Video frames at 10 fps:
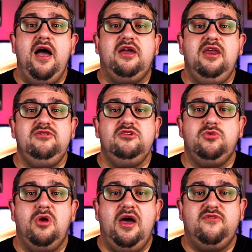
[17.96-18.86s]
I connect it
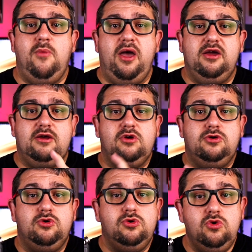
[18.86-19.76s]
to a lav mic and I
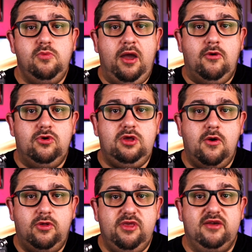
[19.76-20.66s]
record all my
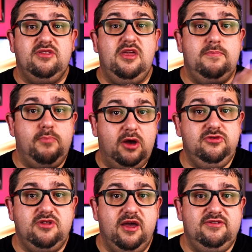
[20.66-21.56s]
audio on this, and then in
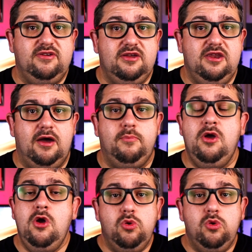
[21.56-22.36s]
post I sync it up,